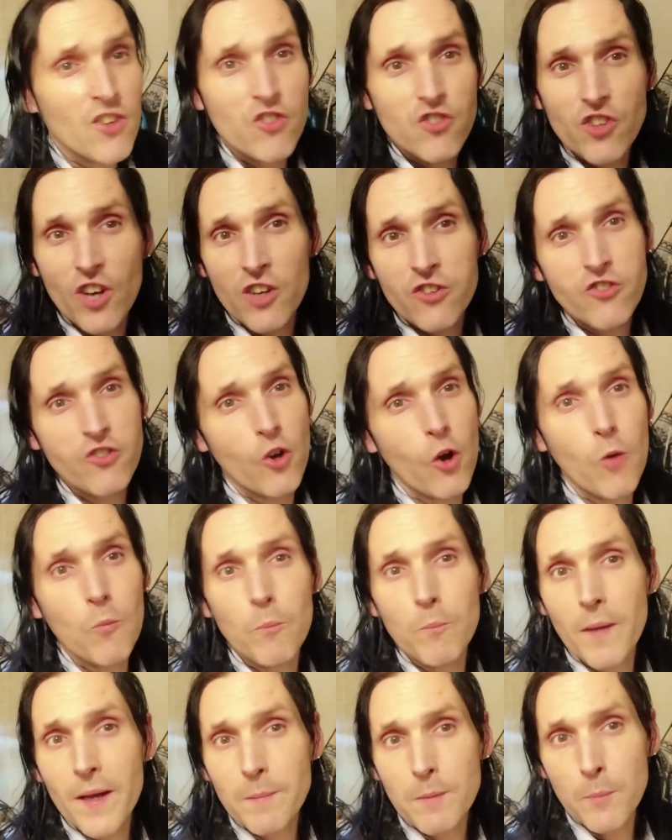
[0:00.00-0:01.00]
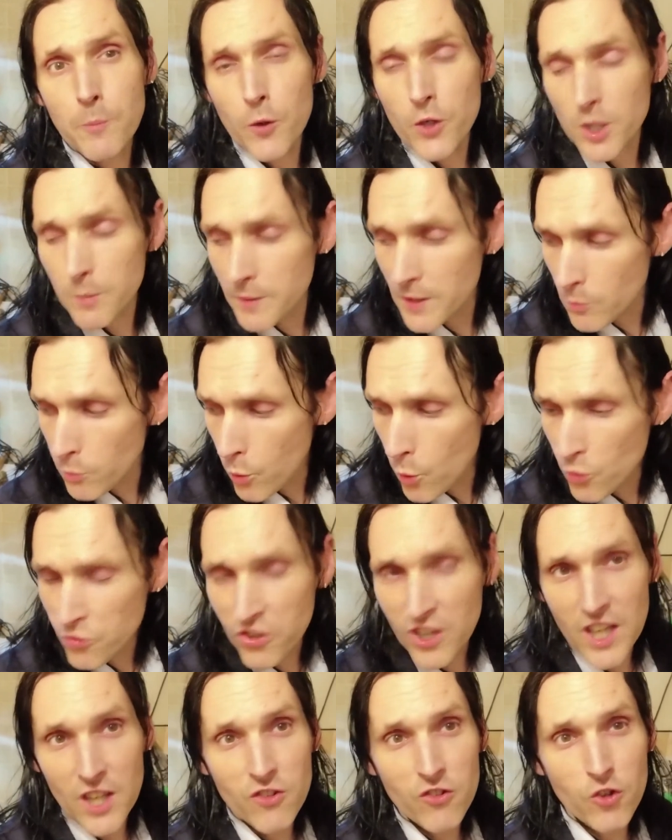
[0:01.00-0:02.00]
just on maybe putting a bit of
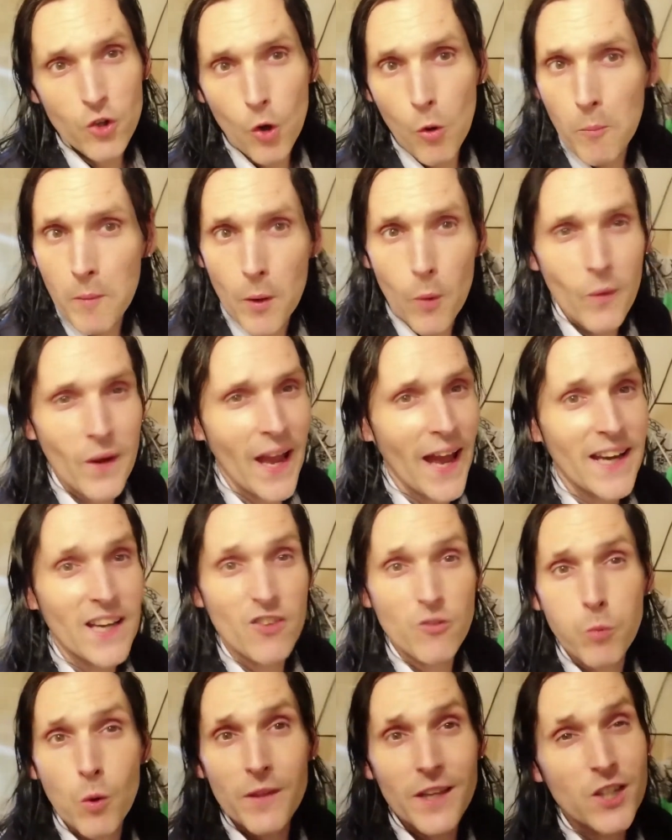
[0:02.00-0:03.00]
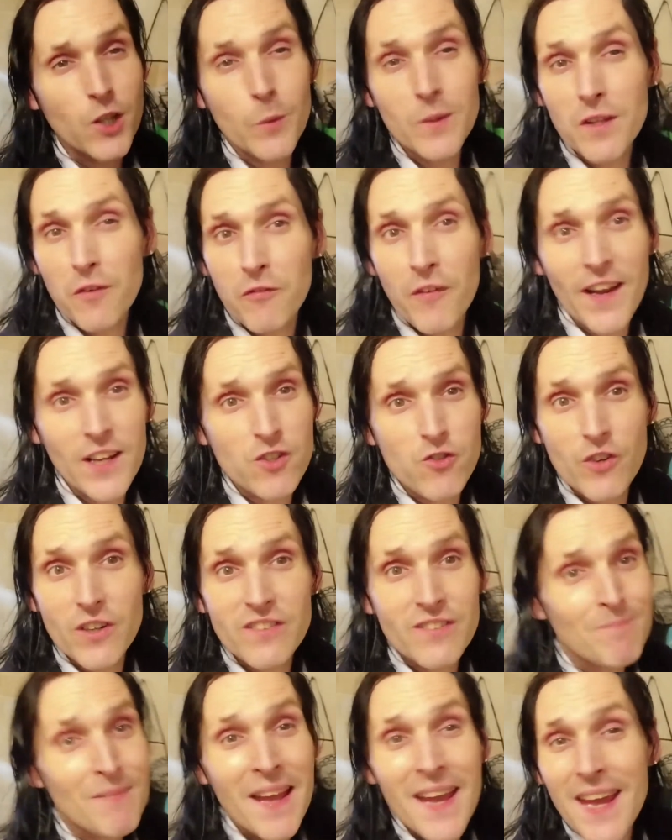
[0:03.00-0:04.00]
water into your milk. And it's what they do in the
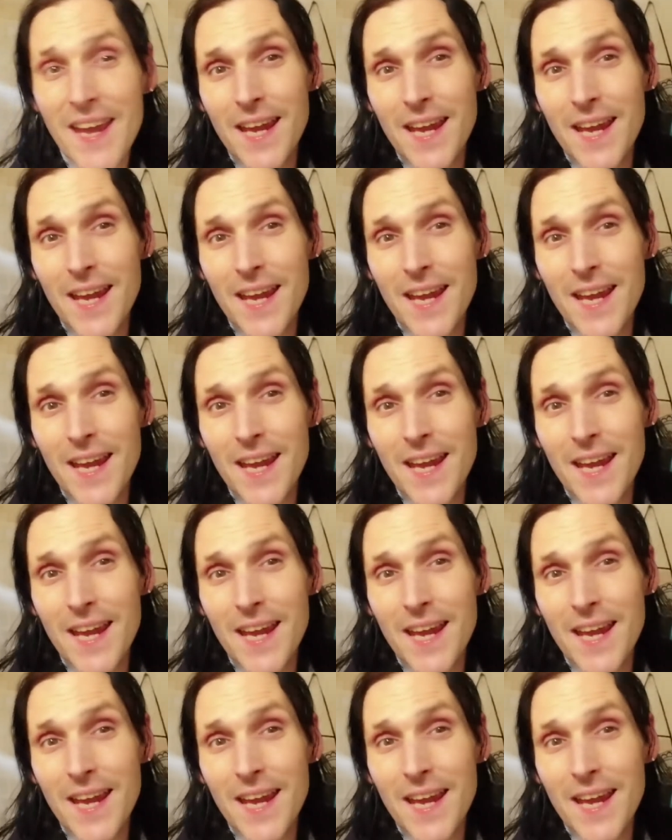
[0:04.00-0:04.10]
factories.